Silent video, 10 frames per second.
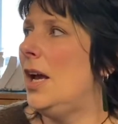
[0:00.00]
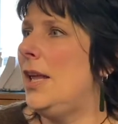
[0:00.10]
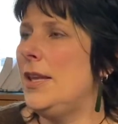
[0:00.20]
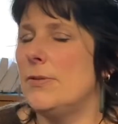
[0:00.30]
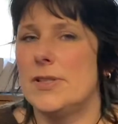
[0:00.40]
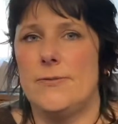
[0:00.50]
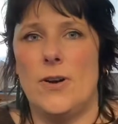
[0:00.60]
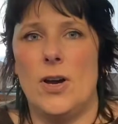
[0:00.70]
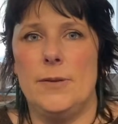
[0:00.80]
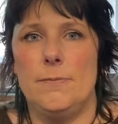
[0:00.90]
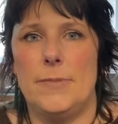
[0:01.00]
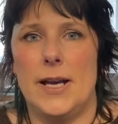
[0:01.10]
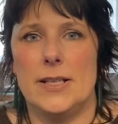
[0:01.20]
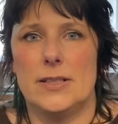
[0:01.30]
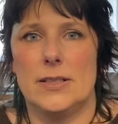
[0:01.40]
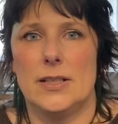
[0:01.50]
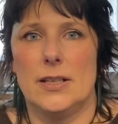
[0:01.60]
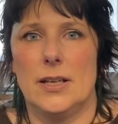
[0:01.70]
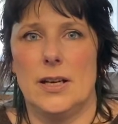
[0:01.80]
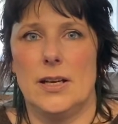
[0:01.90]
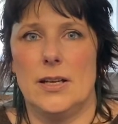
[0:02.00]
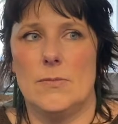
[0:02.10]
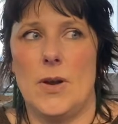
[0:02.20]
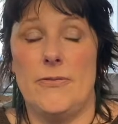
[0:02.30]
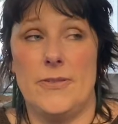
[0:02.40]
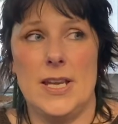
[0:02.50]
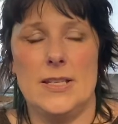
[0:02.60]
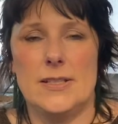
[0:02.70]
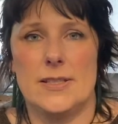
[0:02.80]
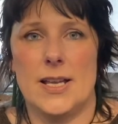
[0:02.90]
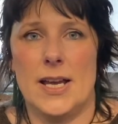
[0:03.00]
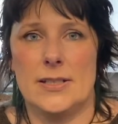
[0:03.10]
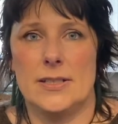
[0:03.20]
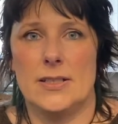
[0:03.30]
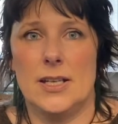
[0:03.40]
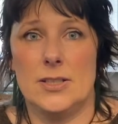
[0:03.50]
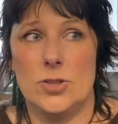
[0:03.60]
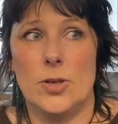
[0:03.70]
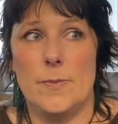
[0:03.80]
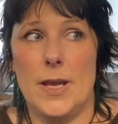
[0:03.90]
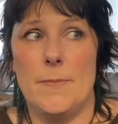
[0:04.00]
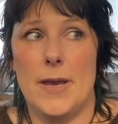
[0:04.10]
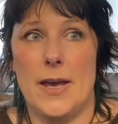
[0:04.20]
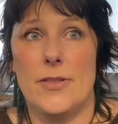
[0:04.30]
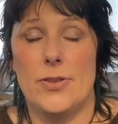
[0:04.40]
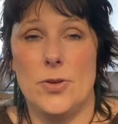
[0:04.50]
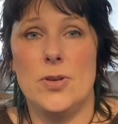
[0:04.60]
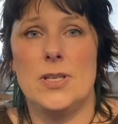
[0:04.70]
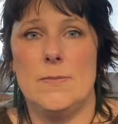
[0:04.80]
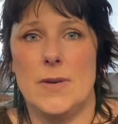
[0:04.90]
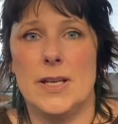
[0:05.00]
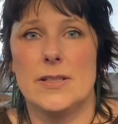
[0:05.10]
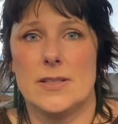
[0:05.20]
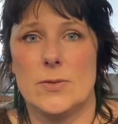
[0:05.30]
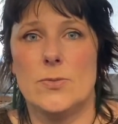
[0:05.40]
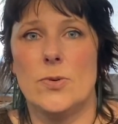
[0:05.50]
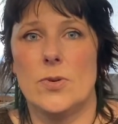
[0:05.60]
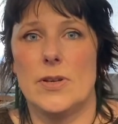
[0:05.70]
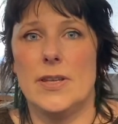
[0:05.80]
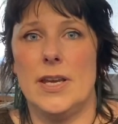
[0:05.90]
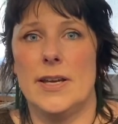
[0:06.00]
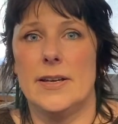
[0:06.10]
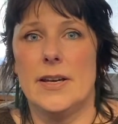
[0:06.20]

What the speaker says: and that was fine, but my feet it took me about 30 minutes to walk there,